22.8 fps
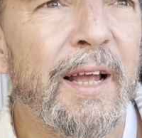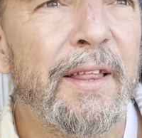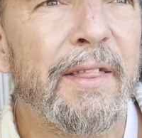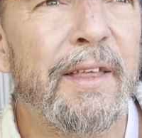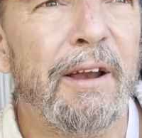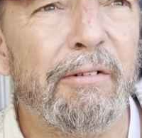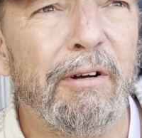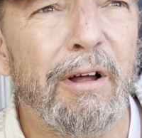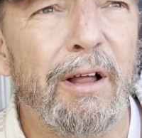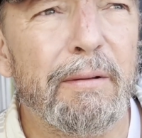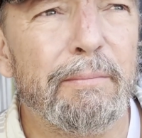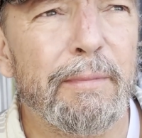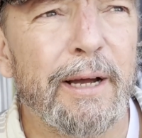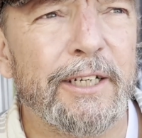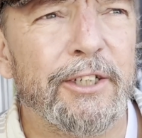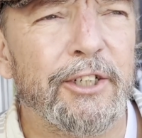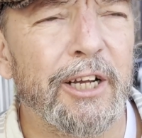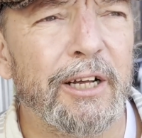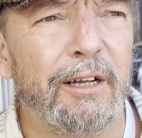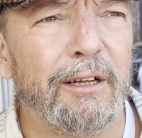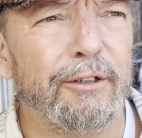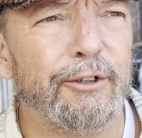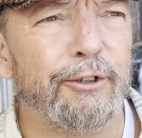They're all my
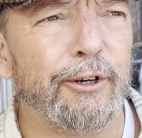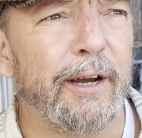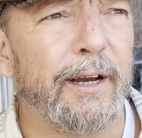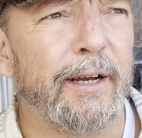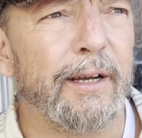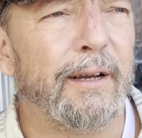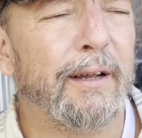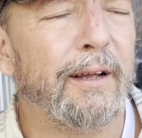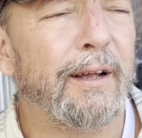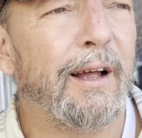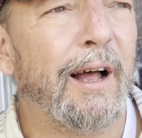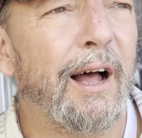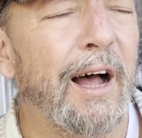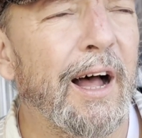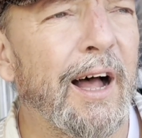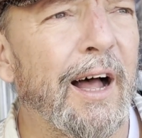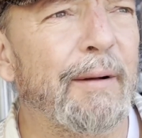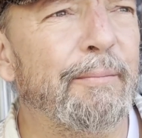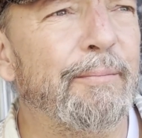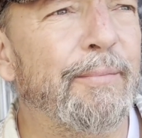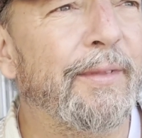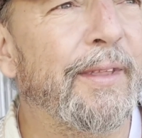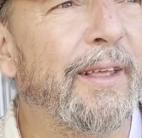children.
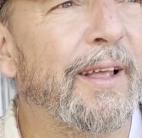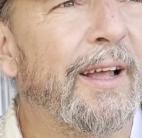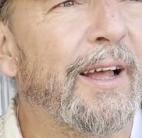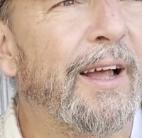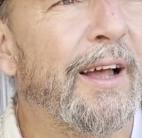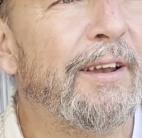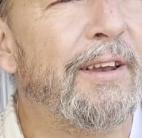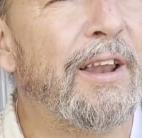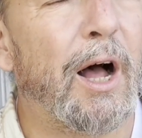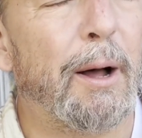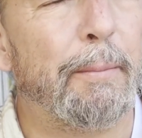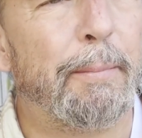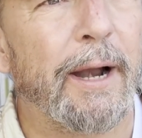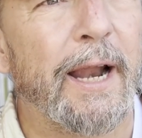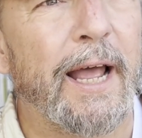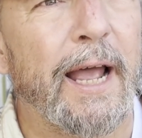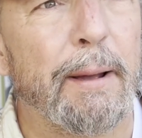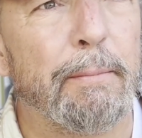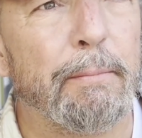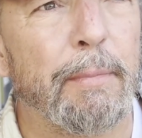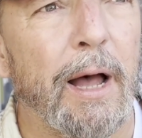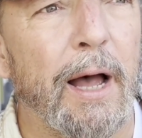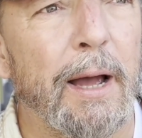Um, no, but
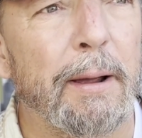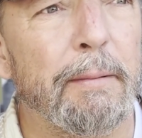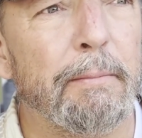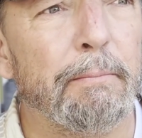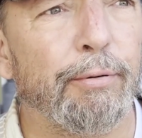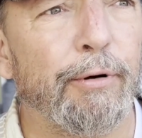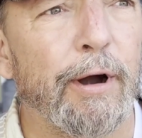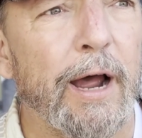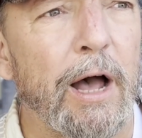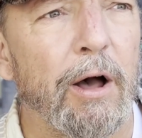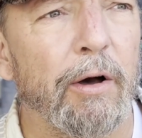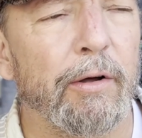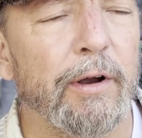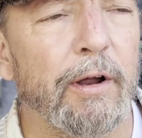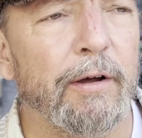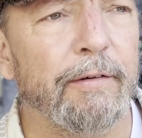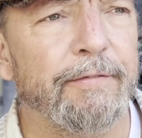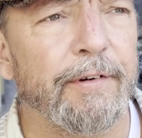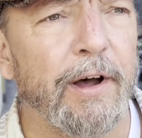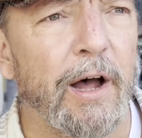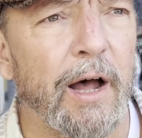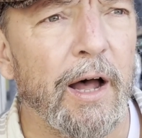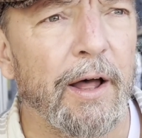I'm proud
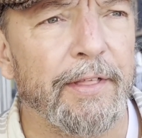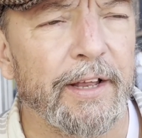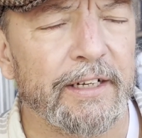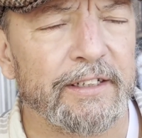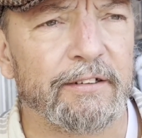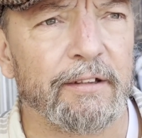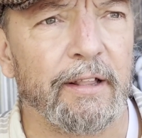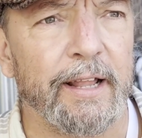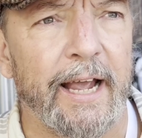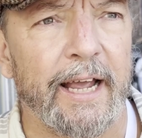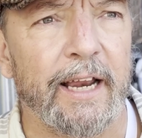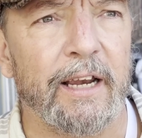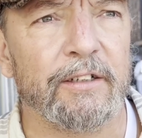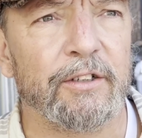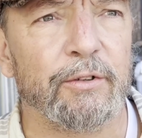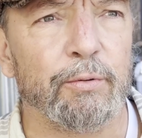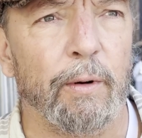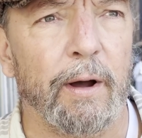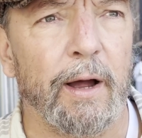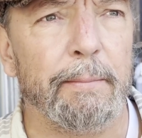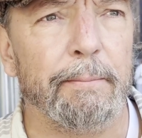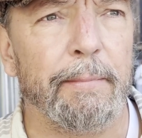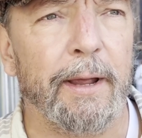of this latest
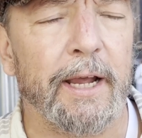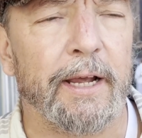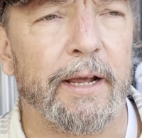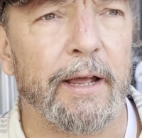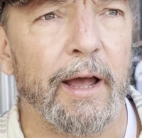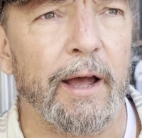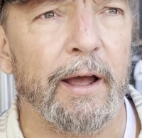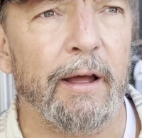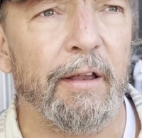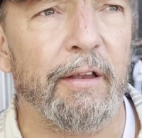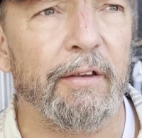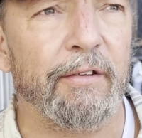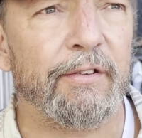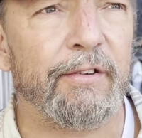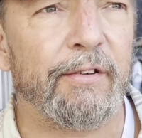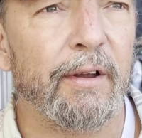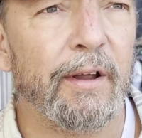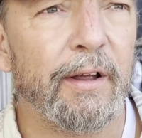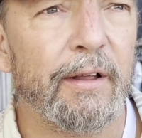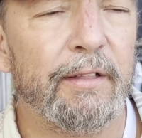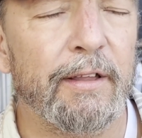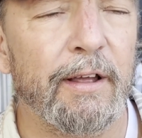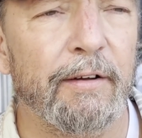one because
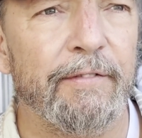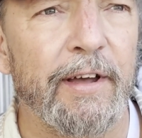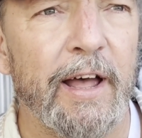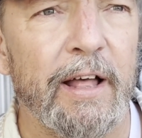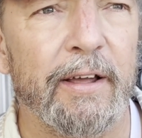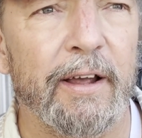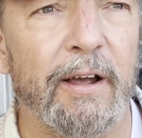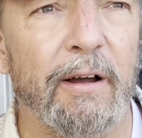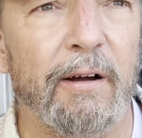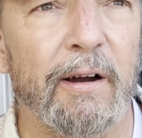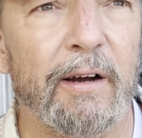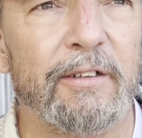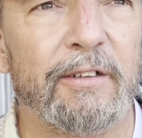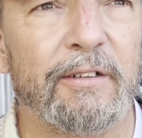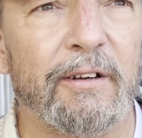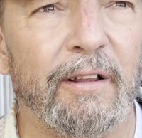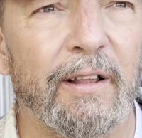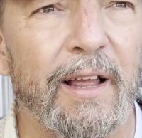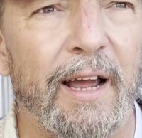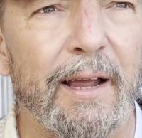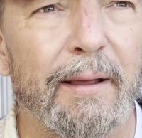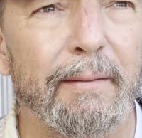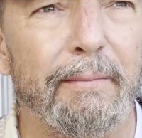the Valiant Hearts
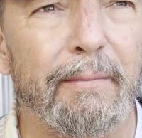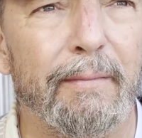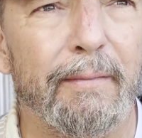Delight.